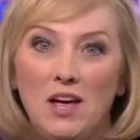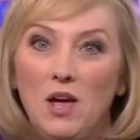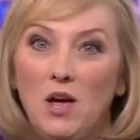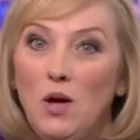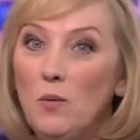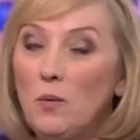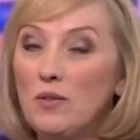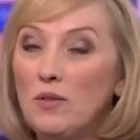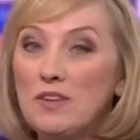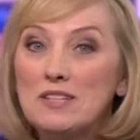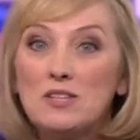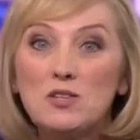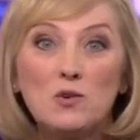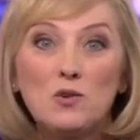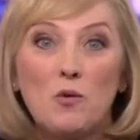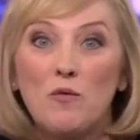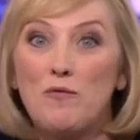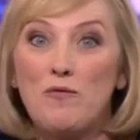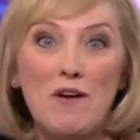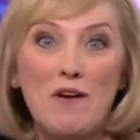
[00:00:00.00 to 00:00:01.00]
Well, this is
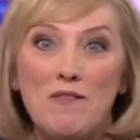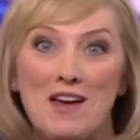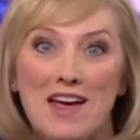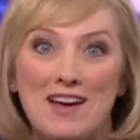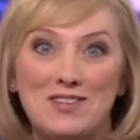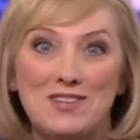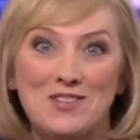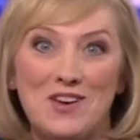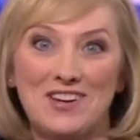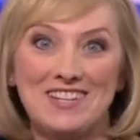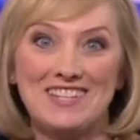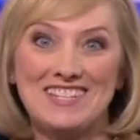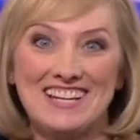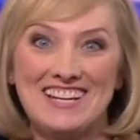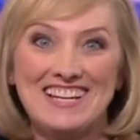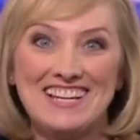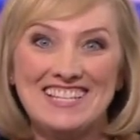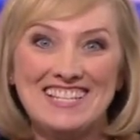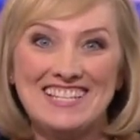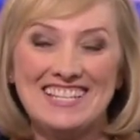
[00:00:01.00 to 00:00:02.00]
all very exciting,
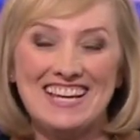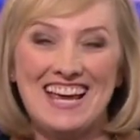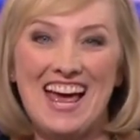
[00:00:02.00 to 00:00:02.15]
isn't it?